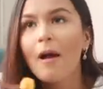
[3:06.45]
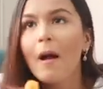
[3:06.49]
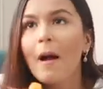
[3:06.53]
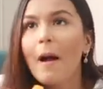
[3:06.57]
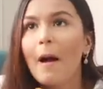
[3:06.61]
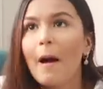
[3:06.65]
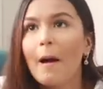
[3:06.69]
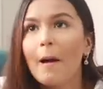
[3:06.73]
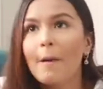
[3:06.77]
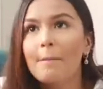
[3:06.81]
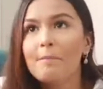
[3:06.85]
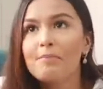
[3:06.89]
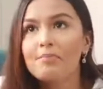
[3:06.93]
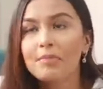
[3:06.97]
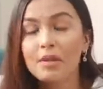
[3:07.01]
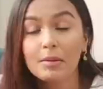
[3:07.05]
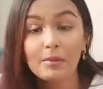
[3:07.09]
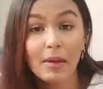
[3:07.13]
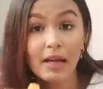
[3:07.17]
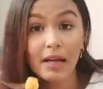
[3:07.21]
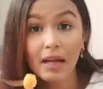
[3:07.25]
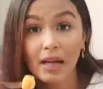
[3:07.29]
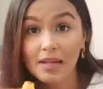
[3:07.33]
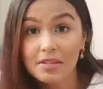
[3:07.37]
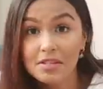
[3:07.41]
My
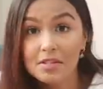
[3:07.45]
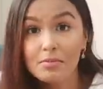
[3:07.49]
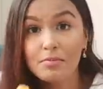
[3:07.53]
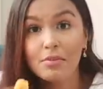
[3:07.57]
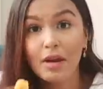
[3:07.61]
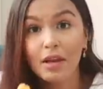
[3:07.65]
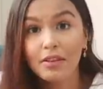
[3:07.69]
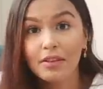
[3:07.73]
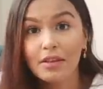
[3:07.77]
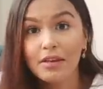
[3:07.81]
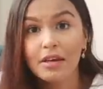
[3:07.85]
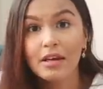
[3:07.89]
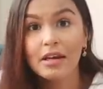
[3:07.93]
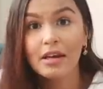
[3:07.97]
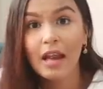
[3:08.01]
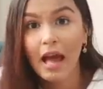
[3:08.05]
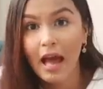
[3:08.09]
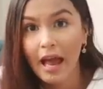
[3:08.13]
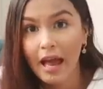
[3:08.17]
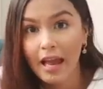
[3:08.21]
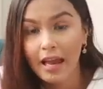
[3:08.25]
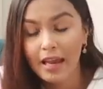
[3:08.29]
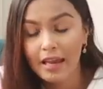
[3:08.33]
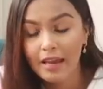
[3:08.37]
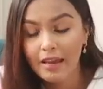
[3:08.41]
cousin brother and
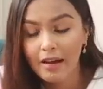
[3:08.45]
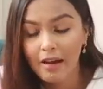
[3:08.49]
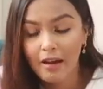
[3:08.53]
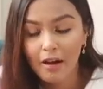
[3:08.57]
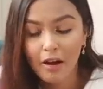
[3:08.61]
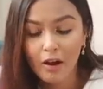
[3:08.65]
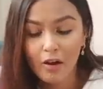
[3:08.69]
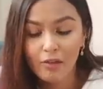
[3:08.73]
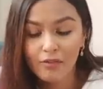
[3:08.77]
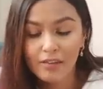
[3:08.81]
I,